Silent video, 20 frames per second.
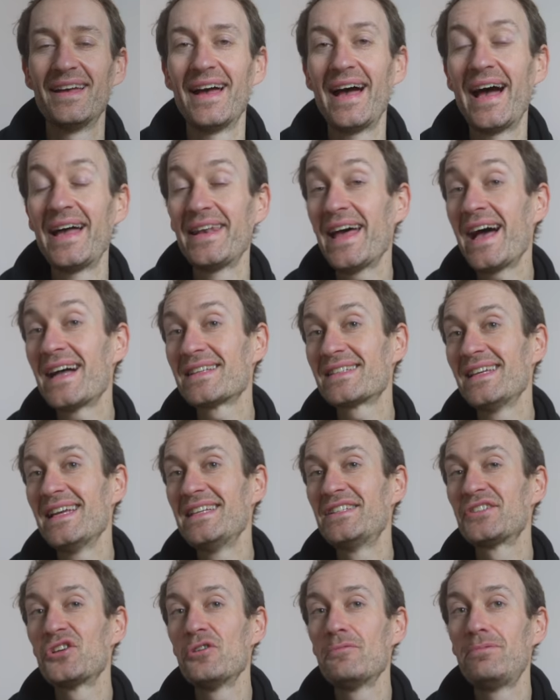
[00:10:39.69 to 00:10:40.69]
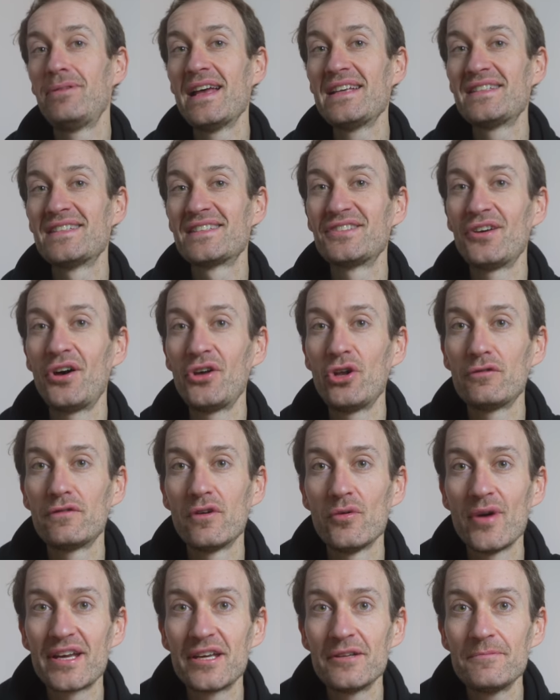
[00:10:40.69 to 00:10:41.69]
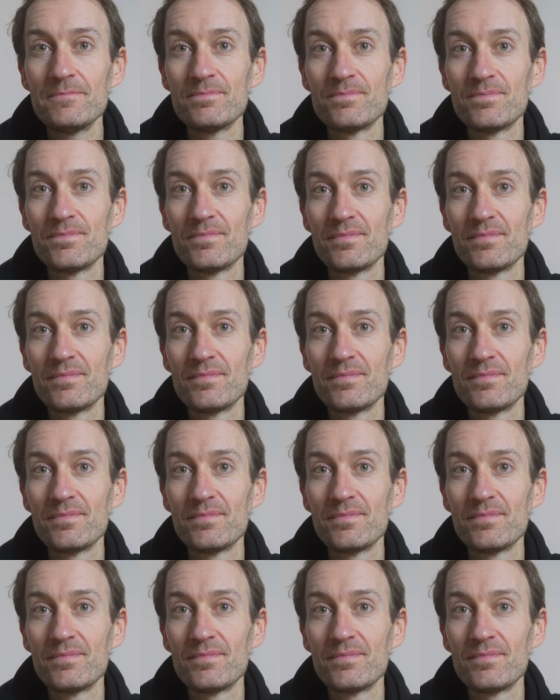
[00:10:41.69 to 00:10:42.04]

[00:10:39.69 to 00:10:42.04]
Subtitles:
And that is a good place to sign off, I reckon.